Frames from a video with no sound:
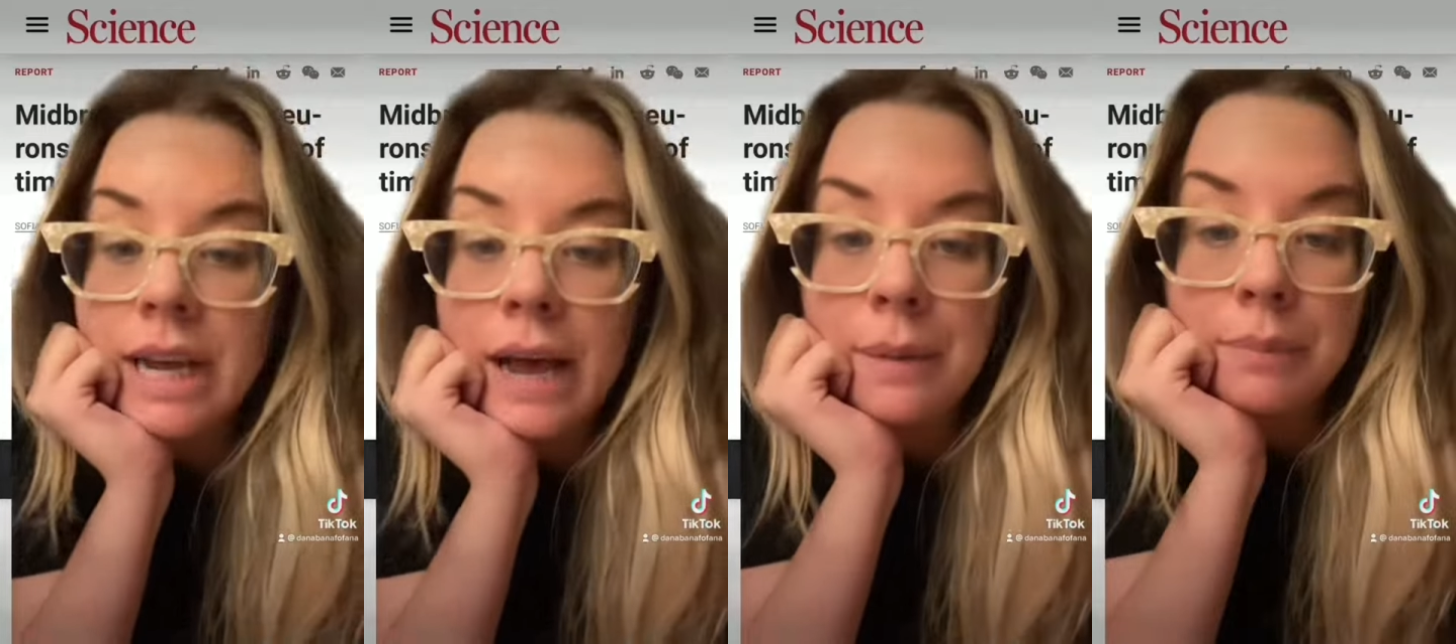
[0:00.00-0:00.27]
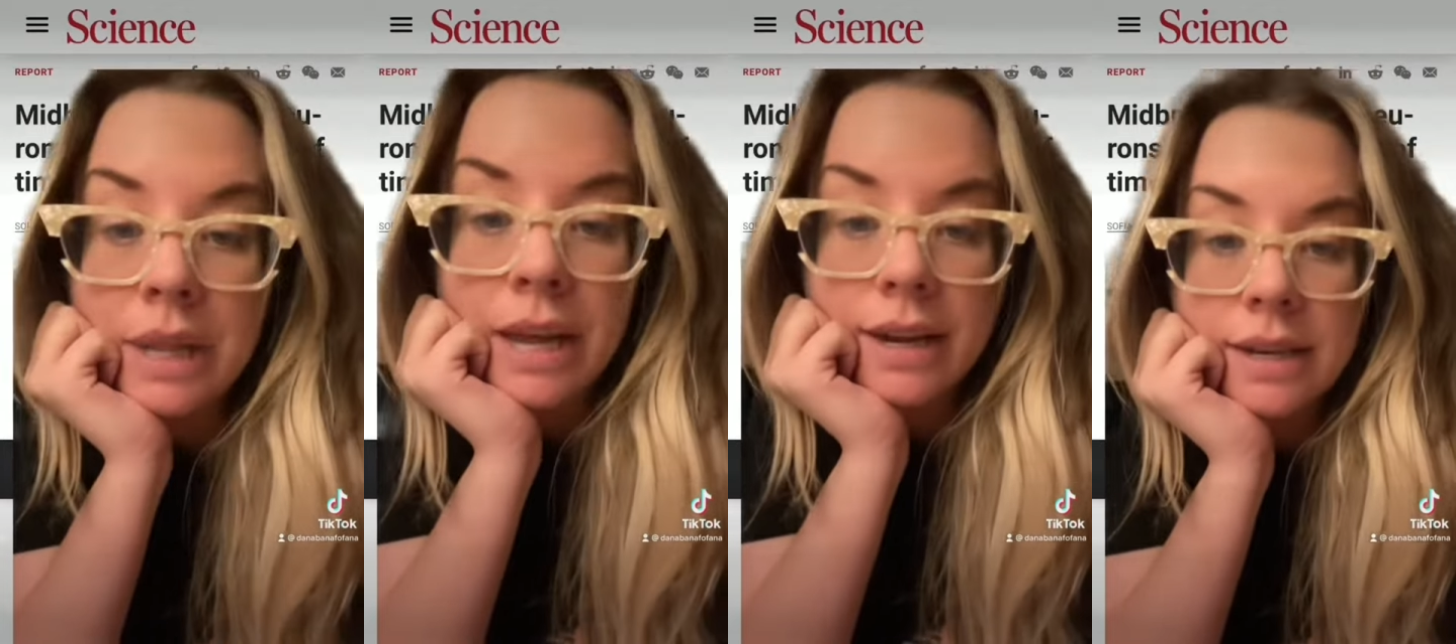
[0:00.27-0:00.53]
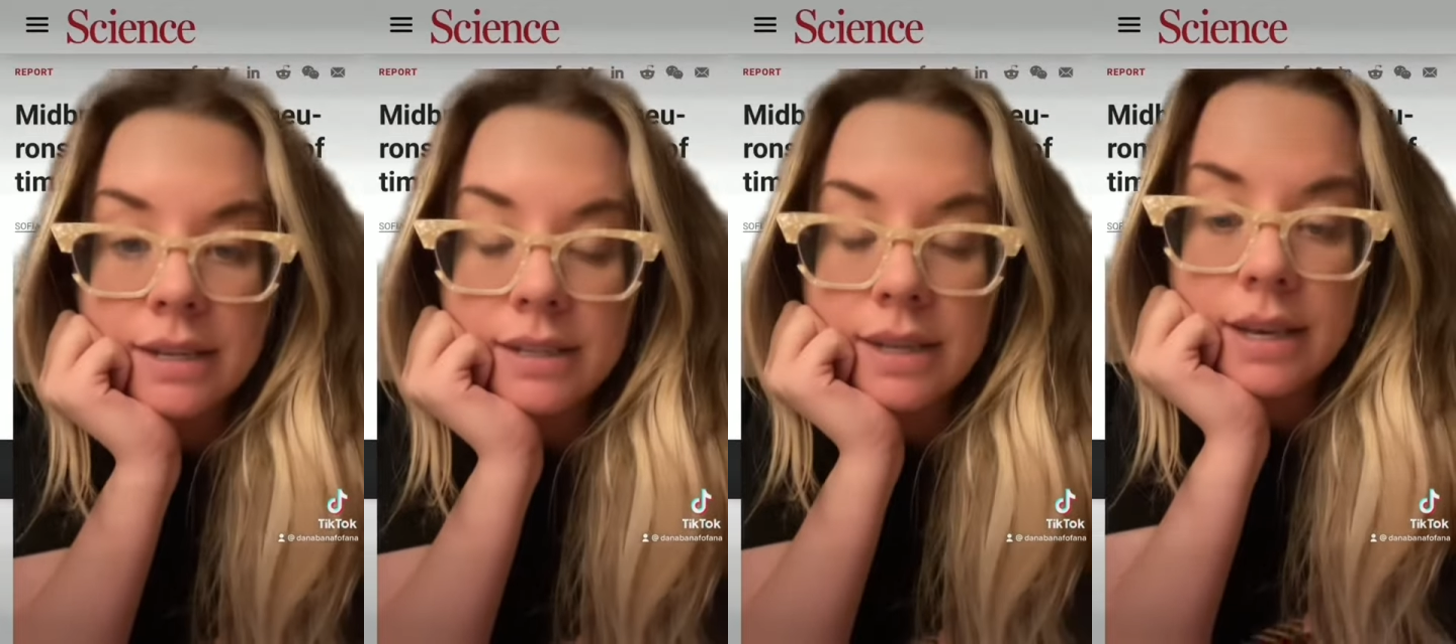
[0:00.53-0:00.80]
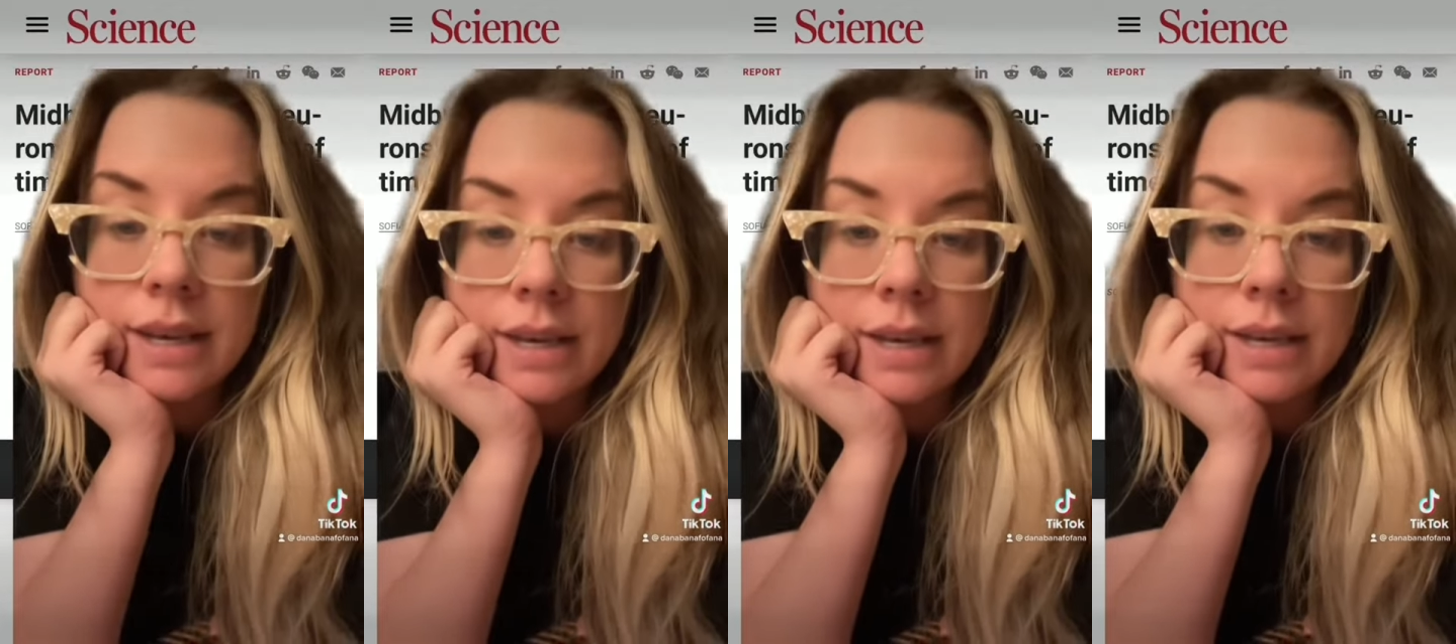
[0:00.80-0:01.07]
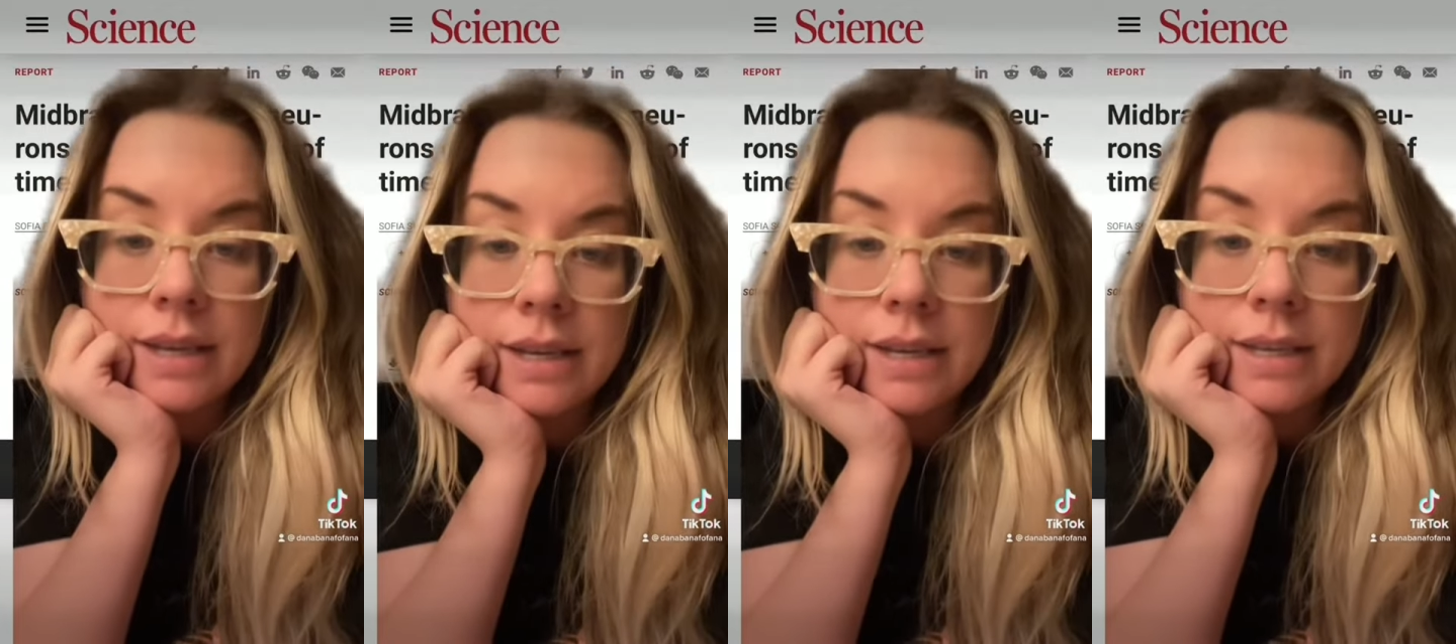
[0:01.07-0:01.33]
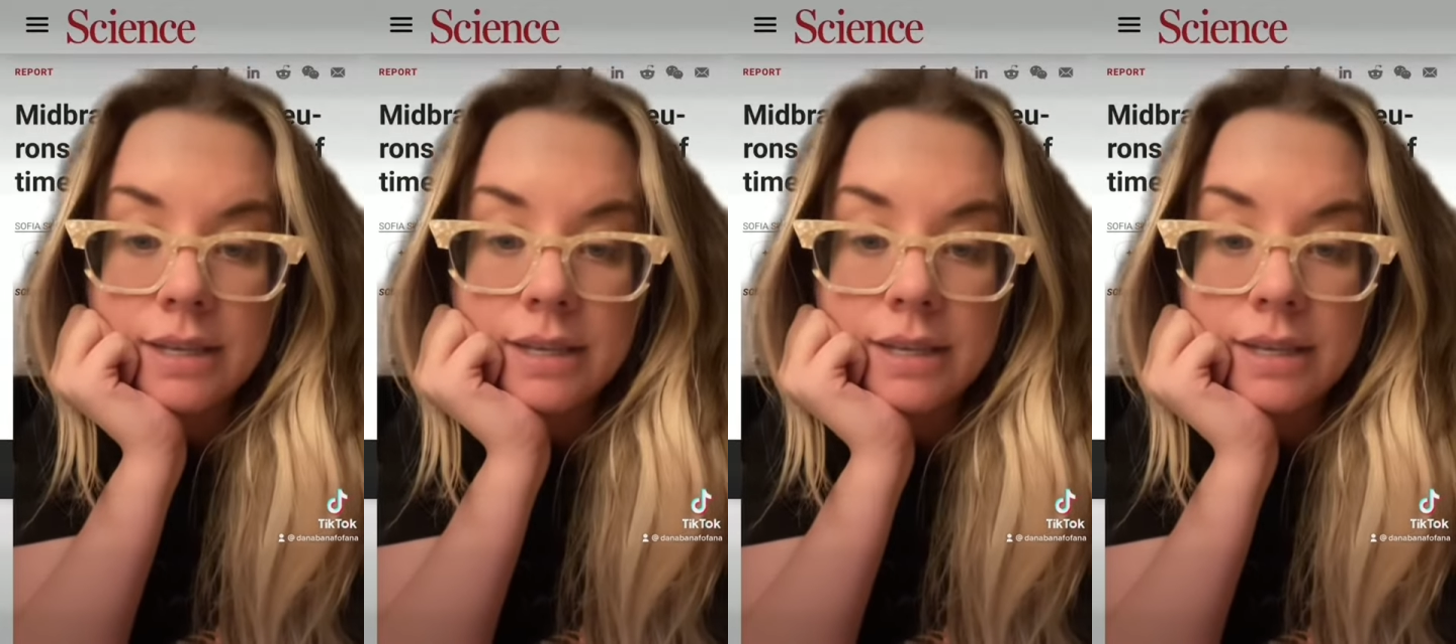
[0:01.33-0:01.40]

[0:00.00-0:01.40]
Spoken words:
blindness is